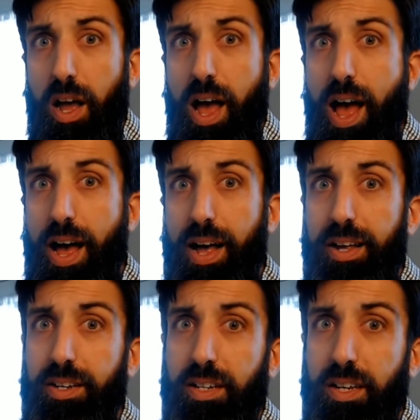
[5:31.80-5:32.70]

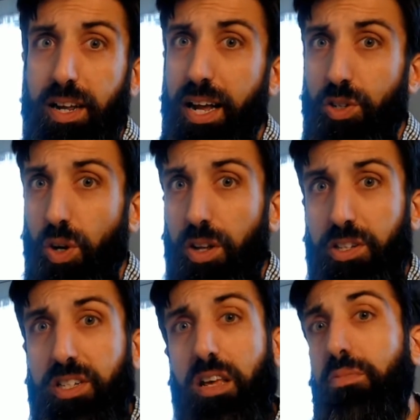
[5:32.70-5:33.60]
and it has all the
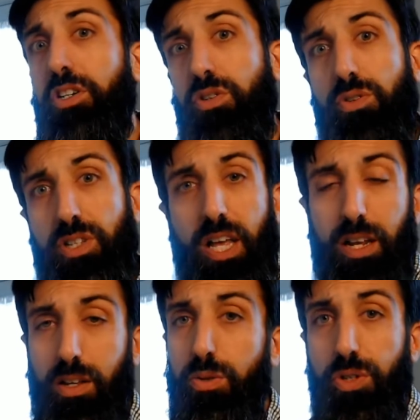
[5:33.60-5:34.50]
same issues that it
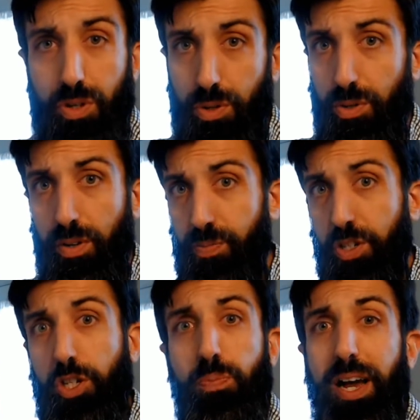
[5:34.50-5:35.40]
used to,
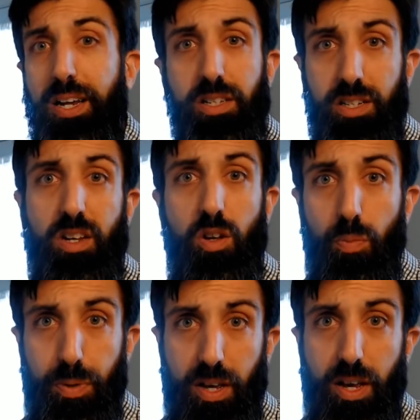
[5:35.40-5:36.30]
despite still
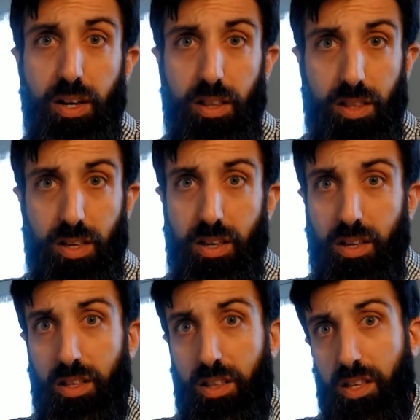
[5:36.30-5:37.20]
being the